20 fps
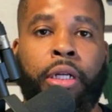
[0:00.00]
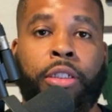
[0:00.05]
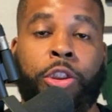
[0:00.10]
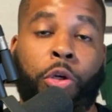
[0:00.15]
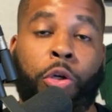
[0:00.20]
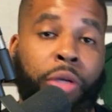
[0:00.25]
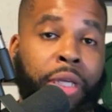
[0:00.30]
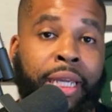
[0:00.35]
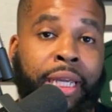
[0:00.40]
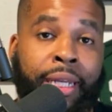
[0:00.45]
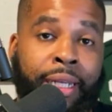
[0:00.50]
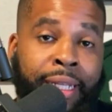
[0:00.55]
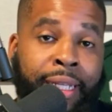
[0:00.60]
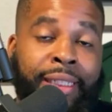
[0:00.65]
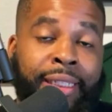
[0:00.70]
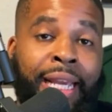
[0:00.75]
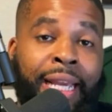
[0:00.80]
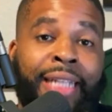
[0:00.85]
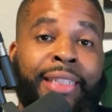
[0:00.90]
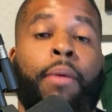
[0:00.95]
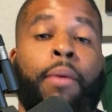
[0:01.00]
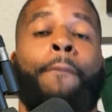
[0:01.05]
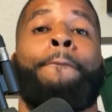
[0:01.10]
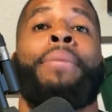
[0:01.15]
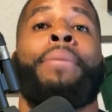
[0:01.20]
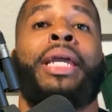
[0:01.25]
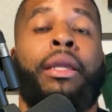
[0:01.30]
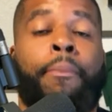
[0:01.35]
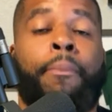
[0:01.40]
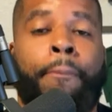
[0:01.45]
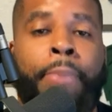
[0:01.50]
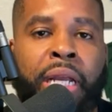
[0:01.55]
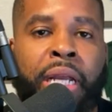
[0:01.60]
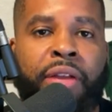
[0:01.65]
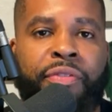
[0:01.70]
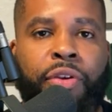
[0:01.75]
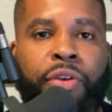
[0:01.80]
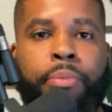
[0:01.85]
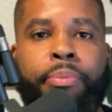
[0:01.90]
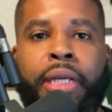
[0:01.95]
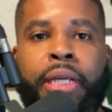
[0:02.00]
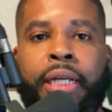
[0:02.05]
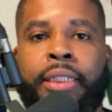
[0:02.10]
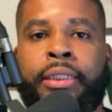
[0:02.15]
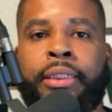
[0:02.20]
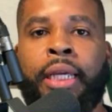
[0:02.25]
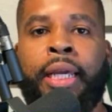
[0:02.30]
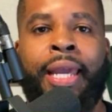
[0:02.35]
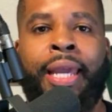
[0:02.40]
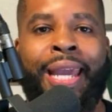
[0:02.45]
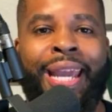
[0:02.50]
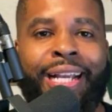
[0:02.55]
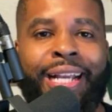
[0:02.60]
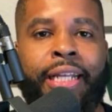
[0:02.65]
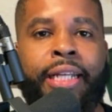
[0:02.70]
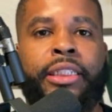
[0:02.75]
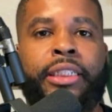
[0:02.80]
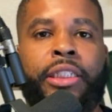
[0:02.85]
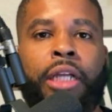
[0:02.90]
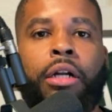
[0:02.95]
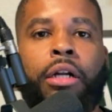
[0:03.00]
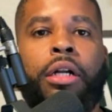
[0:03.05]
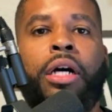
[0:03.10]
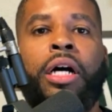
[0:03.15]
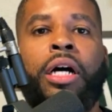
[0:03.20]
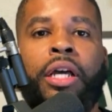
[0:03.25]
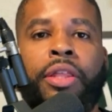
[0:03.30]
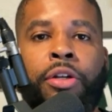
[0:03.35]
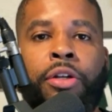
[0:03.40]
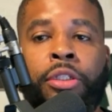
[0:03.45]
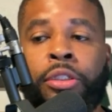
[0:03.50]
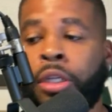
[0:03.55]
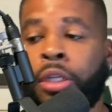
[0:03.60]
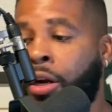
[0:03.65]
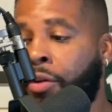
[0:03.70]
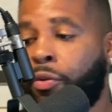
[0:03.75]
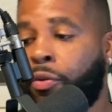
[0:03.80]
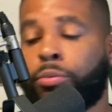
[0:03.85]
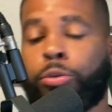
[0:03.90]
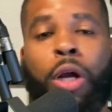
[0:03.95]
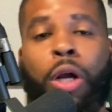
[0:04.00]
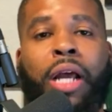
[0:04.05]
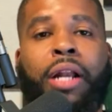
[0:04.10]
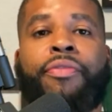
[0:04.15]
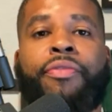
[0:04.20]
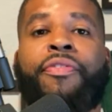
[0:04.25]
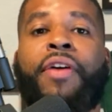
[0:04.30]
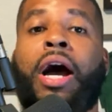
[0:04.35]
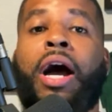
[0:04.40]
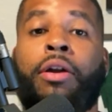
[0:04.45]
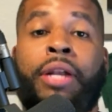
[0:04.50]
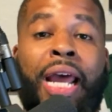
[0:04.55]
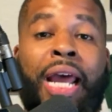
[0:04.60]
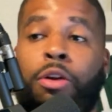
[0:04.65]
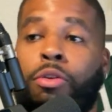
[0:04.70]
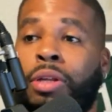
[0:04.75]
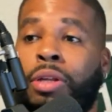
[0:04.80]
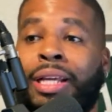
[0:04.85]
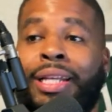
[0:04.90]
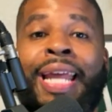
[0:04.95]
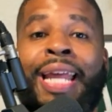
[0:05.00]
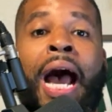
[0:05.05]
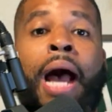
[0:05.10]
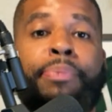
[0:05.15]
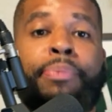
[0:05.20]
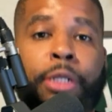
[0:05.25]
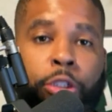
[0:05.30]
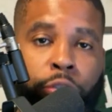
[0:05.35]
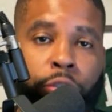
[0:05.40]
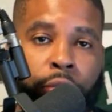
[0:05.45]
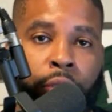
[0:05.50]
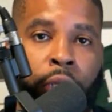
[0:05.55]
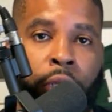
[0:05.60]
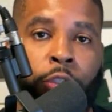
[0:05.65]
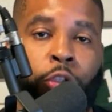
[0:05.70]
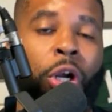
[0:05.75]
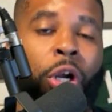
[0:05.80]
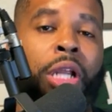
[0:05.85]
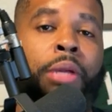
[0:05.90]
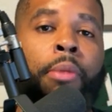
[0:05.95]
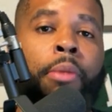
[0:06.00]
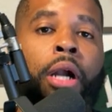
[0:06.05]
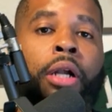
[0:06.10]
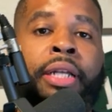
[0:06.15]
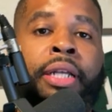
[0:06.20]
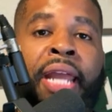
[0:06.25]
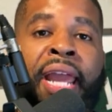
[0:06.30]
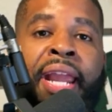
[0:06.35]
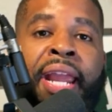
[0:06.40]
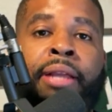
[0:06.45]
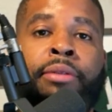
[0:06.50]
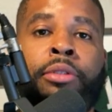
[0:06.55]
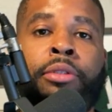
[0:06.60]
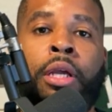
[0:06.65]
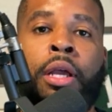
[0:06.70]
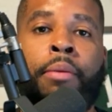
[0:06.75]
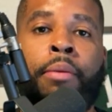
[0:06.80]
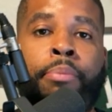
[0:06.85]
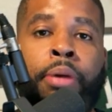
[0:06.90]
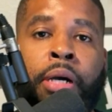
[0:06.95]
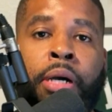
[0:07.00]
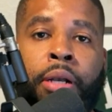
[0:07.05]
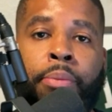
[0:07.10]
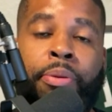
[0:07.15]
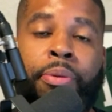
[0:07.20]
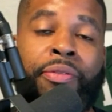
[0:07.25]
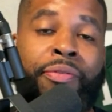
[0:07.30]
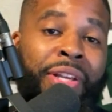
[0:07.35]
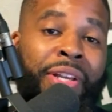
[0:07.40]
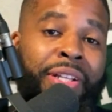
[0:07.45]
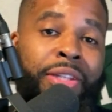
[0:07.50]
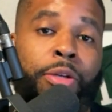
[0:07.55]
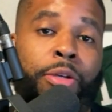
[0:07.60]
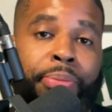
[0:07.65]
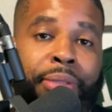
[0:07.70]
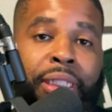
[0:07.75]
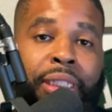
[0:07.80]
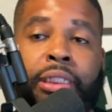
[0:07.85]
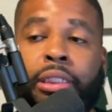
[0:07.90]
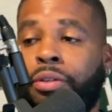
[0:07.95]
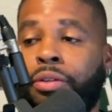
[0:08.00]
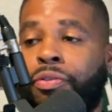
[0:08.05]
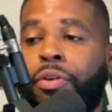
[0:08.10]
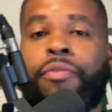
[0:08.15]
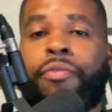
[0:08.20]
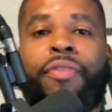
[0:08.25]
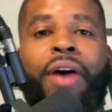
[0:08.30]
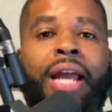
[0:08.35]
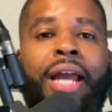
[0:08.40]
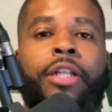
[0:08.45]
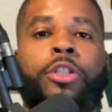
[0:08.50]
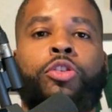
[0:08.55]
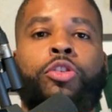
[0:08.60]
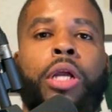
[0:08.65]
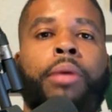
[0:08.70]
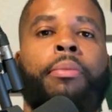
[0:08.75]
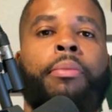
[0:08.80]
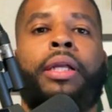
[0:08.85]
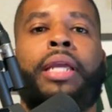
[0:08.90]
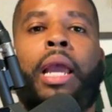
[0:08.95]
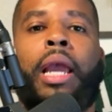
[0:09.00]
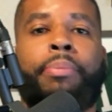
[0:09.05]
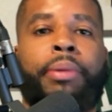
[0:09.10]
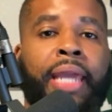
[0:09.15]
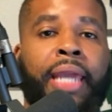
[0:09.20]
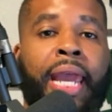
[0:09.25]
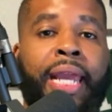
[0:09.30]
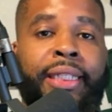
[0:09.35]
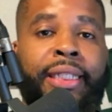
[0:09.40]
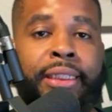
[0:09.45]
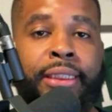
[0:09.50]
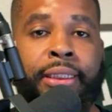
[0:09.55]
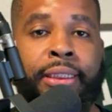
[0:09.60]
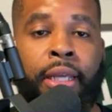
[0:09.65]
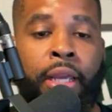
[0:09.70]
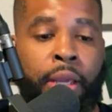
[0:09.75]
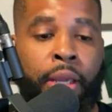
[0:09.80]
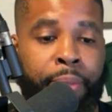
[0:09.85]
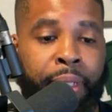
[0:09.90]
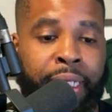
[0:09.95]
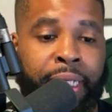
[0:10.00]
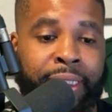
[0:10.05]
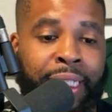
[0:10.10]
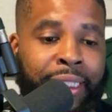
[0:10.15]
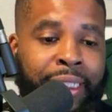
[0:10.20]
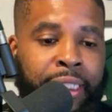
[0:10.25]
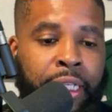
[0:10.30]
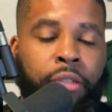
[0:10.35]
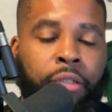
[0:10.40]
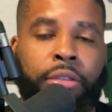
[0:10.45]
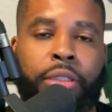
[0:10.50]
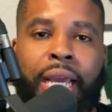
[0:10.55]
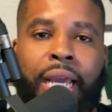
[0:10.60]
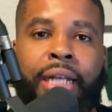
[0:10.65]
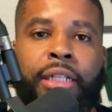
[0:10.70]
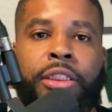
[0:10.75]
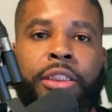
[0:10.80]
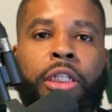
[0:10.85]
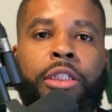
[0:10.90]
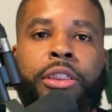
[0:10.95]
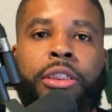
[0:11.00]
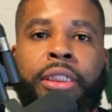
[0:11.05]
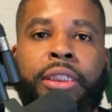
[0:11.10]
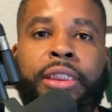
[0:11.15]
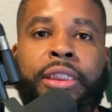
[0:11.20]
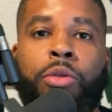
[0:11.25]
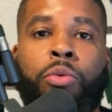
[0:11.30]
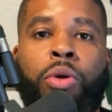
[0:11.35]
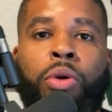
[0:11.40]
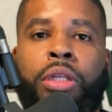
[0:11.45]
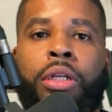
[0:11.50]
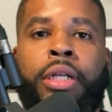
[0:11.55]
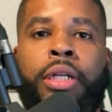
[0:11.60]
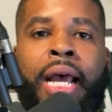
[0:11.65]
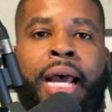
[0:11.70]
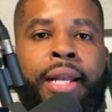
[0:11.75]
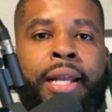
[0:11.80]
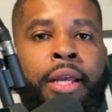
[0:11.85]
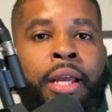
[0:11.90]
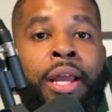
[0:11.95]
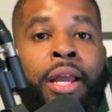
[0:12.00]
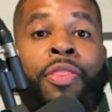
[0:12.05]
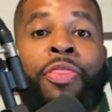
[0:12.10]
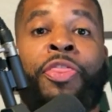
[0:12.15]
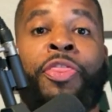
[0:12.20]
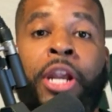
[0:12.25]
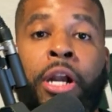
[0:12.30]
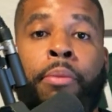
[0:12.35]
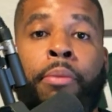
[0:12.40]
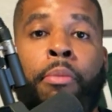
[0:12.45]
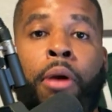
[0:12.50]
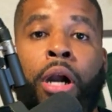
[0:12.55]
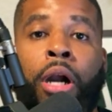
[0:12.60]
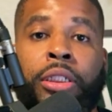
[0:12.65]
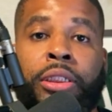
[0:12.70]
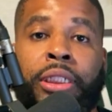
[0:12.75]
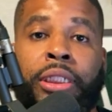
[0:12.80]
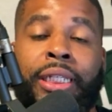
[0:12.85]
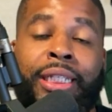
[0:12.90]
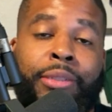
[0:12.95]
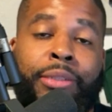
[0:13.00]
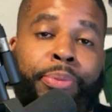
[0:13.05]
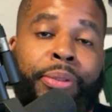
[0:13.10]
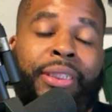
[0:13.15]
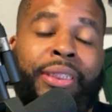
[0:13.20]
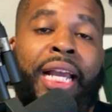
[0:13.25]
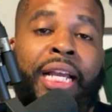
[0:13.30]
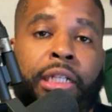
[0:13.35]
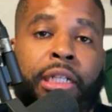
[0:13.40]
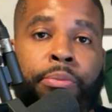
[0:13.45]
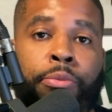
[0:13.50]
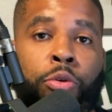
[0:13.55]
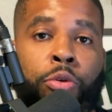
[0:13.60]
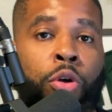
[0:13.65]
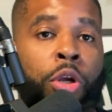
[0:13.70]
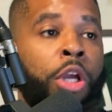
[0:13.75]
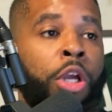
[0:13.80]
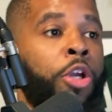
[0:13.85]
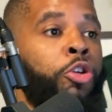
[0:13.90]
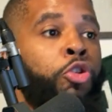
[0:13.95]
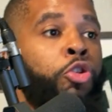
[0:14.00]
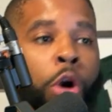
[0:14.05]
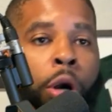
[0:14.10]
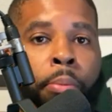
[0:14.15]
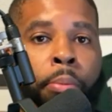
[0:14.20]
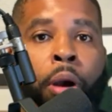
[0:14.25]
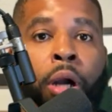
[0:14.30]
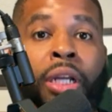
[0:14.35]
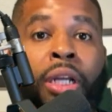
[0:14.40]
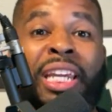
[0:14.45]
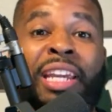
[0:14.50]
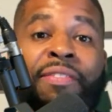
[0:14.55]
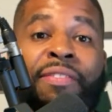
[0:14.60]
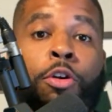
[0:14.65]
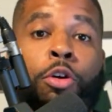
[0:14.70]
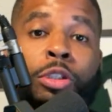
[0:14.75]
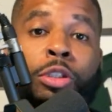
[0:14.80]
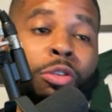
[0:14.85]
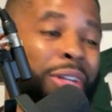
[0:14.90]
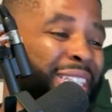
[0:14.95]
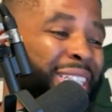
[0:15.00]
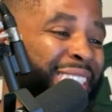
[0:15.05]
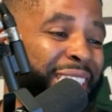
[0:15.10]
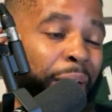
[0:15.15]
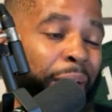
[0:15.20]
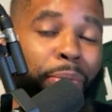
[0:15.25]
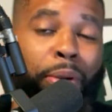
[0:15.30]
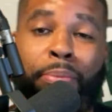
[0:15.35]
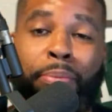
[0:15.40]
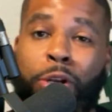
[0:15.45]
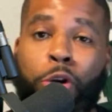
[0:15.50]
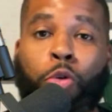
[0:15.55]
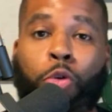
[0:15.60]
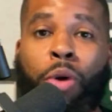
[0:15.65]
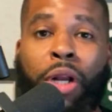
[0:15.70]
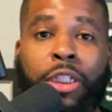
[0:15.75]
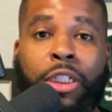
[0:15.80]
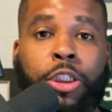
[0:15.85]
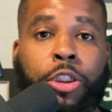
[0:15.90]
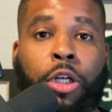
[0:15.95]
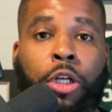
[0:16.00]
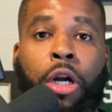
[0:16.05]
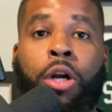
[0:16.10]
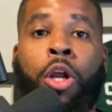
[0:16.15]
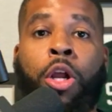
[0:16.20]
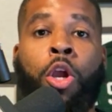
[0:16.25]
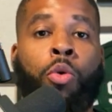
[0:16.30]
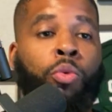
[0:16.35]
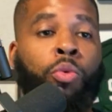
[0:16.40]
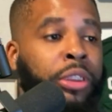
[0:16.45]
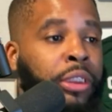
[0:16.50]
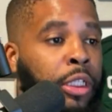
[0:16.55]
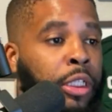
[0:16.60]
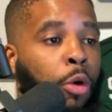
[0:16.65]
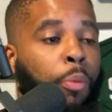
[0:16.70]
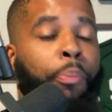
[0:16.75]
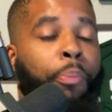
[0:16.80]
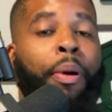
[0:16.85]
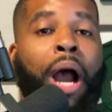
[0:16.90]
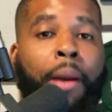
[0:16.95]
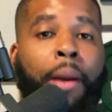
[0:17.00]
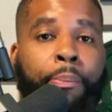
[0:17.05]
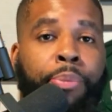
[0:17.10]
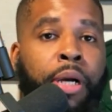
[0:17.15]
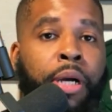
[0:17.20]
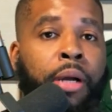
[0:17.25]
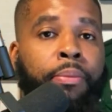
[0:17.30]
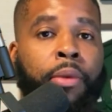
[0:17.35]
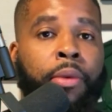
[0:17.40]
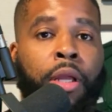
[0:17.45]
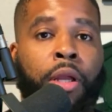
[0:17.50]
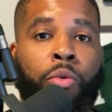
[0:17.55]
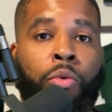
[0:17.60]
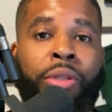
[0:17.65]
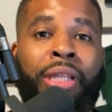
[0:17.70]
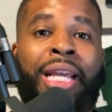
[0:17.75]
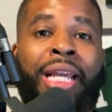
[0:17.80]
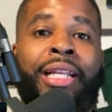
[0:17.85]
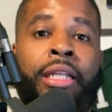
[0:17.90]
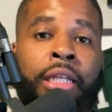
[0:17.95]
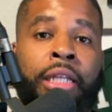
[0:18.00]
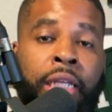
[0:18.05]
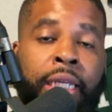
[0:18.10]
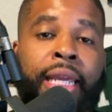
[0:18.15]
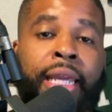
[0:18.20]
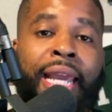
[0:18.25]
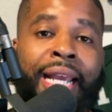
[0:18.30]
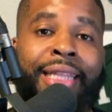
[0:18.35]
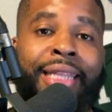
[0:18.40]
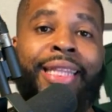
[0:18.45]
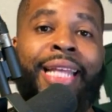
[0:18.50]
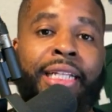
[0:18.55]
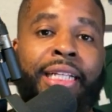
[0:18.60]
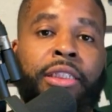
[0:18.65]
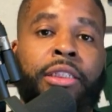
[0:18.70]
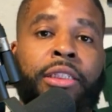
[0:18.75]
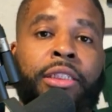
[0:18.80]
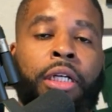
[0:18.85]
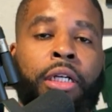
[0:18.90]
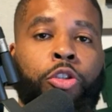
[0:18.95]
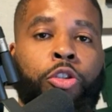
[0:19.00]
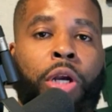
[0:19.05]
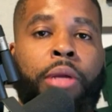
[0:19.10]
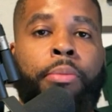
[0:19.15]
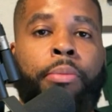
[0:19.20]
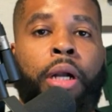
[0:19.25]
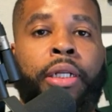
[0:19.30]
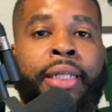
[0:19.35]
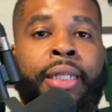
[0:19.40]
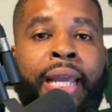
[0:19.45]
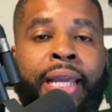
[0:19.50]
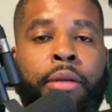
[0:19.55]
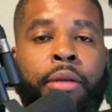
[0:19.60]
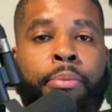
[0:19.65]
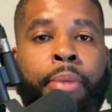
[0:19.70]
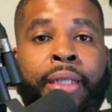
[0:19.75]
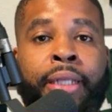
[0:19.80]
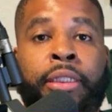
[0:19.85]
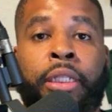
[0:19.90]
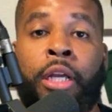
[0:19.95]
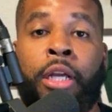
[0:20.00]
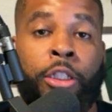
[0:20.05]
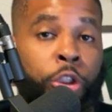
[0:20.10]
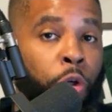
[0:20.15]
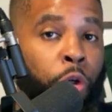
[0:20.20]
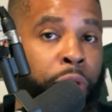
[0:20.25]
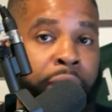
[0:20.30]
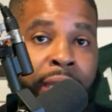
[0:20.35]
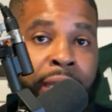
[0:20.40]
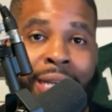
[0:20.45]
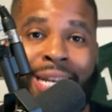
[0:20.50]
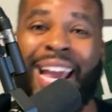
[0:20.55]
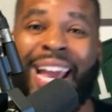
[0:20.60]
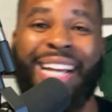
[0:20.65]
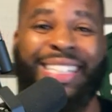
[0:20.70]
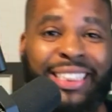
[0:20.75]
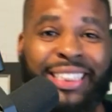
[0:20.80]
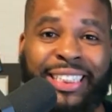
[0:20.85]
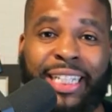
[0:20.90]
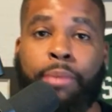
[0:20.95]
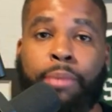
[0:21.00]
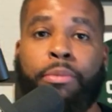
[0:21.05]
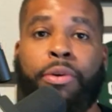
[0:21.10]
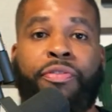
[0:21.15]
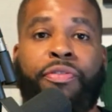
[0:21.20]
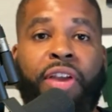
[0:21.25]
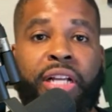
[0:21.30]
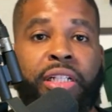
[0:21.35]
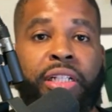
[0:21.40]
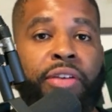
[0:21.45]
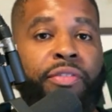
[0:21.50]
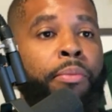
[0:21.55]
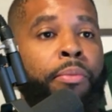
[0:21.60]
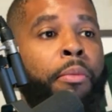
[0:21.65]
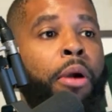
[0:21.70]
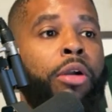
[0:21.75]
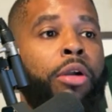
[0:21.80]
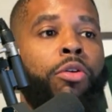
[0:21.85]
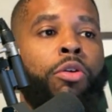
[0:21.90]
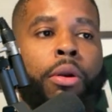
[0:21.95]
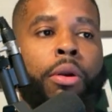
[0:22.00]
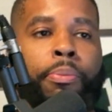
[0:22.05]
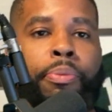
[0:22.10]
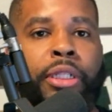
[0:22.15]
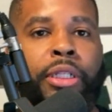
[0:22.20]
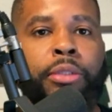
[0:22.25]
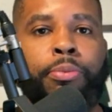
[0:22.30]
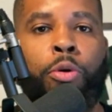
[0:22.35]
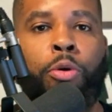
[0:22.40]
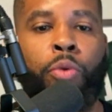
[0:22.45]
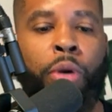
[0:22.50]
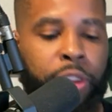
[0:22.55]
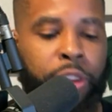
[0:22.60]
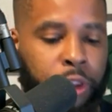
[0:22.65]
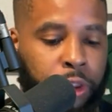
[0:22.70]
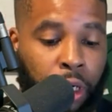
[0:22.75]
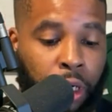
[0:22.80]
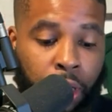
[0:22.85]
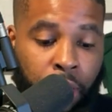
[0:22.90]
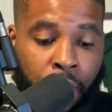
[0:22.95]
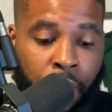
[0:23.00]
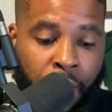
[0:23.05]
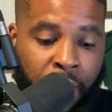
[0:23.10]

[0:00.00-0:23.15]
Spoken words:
So again, this has a big benefit because it can deter others from trying to file, not only adopting trademark names, but prevent them potentially from filing trademark applications, because as they're kind of searching to see whether or not their marks is protectable, your mark, even though it's on a supplemental registrar, will still pop up when they look at that trademark database. So again, it has the same effect of a mark on a principal registrar.